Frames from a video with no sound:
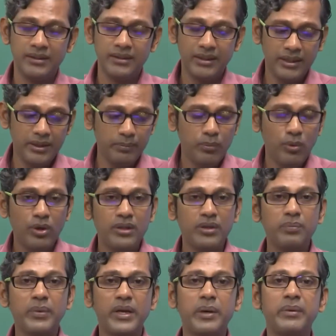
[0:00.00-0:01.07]

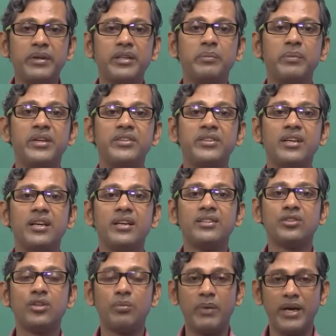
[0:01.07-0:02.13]
important parameter of the material, that is
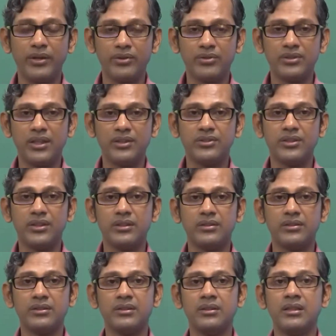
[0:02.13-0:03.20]
called microstructure.
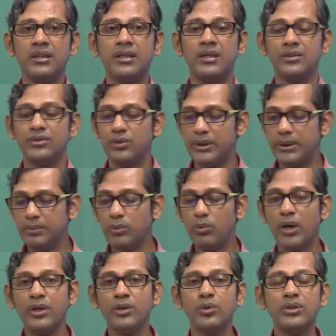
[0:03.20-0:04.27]
So if you
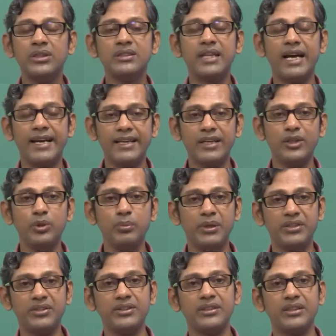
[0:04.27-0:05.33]
want to design a new
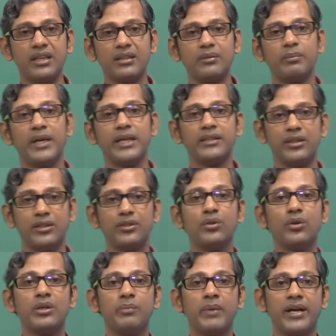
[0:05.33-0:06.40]
material by
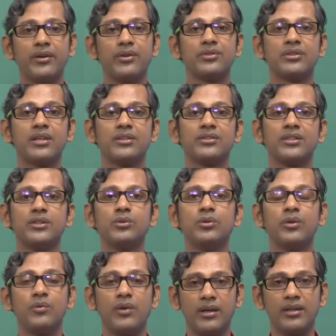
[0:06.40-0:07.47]
controlling microstructure, you
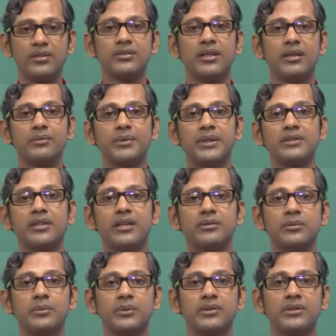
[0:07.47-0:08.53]
have to understand phase
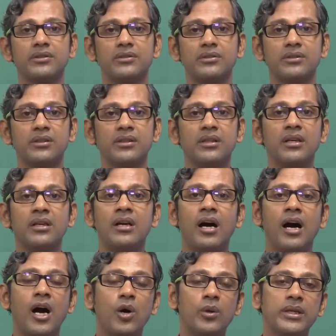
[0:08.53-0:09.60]
transformations.
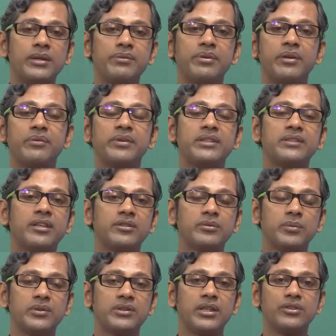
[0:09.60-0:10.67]
How the different phase
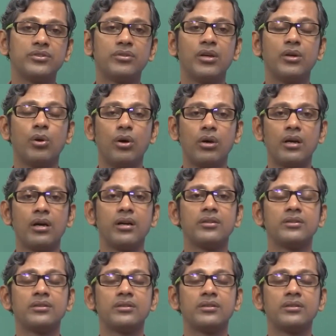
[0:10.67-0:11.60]
transformation actually occur